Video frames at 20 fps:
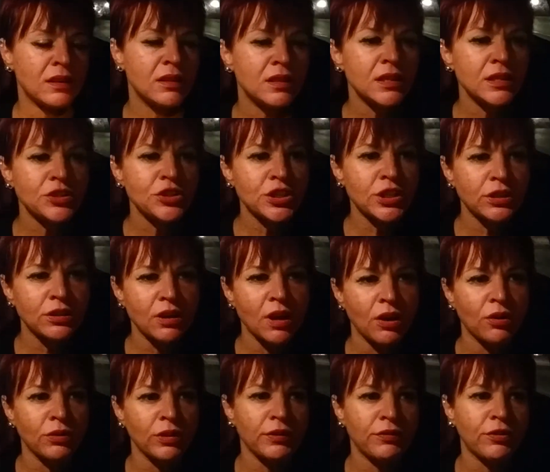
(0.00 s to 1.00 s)
this year,
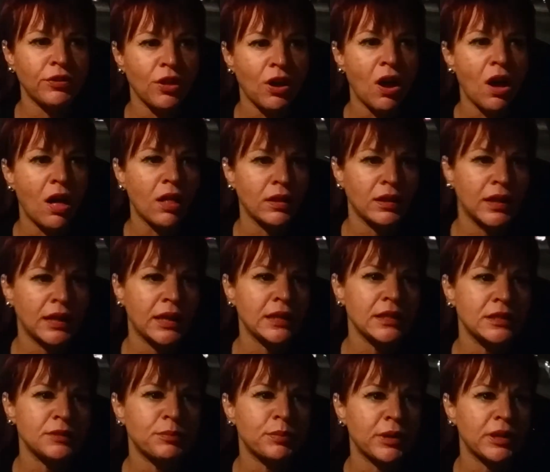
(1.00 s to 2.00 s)
not only for the
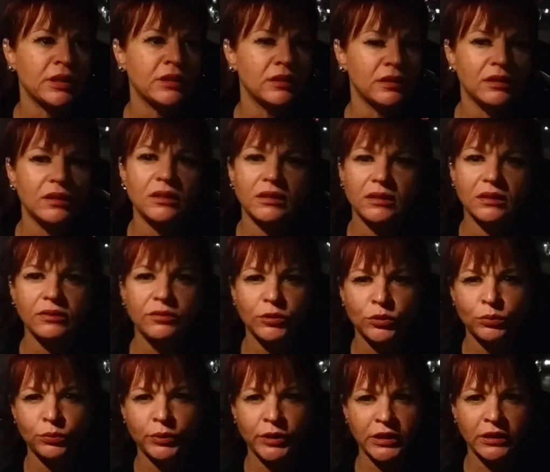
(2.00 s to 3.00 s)
holidays, but
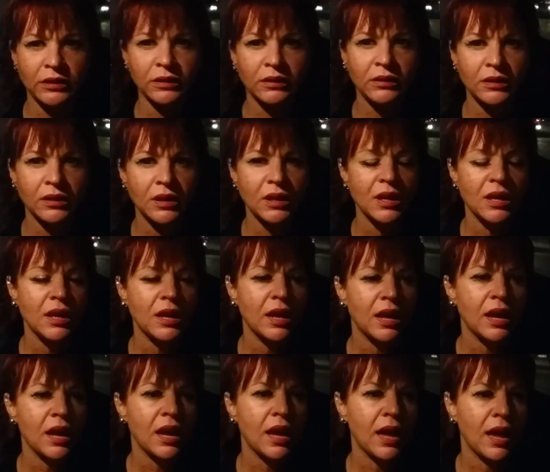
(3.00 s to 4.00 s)
for real.
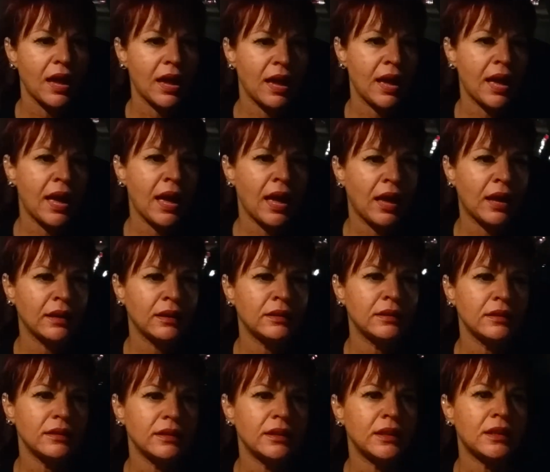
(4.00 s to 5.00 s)

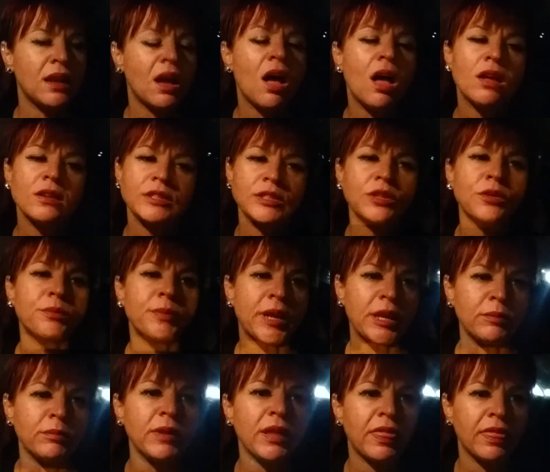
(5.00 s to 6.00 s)
And it also
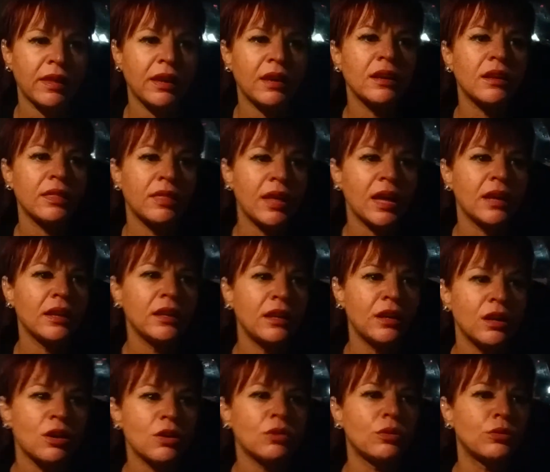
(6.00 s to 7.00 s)
made me think that,
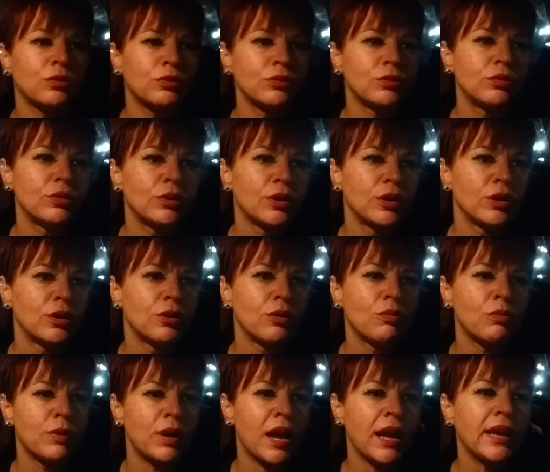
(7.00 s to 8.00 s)

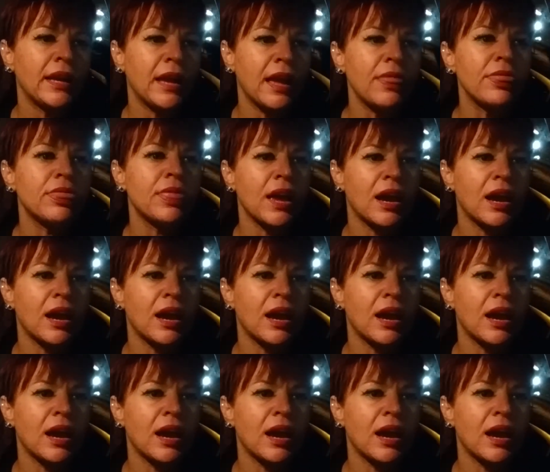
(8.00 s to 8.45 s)
when I get